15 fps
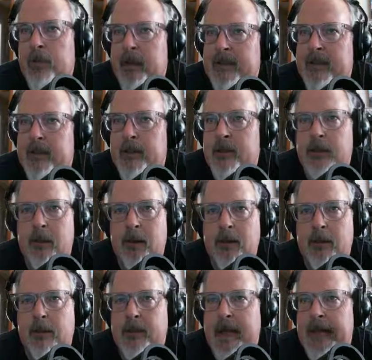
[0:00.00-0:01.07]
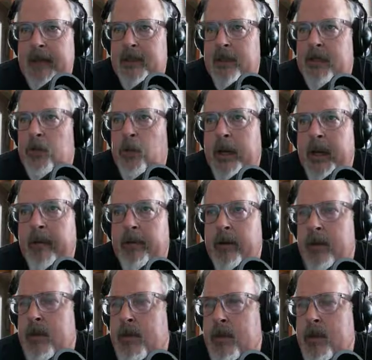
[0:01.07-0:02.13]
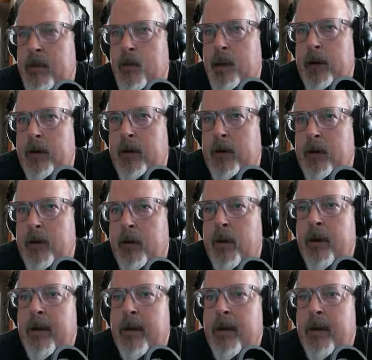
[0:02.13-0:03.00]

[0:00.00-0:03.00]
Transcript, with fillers: messages calls to action whatever it is that you want to do